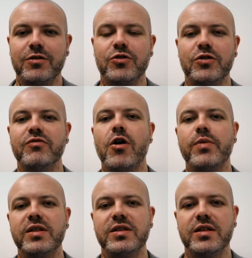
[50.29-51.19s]
Tony
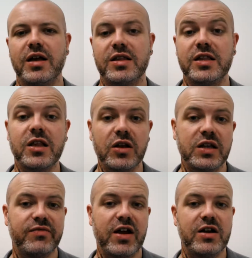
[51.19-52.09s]
Robbins, and
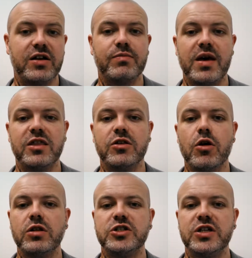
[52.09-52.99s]
studied various
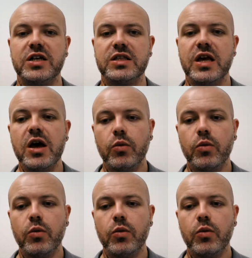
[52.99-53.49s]
methodologies,